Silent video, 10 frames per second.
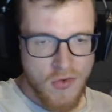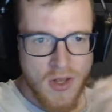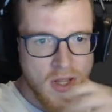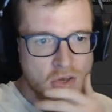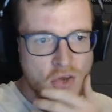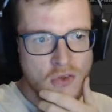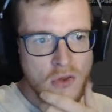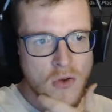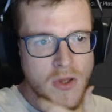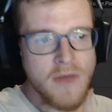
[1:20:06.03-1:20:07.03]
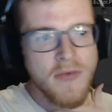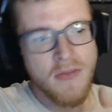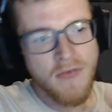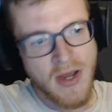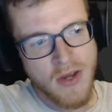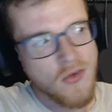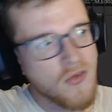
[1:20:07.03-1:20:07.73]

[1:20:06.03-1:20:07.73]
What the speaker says: Let's just look if it fires,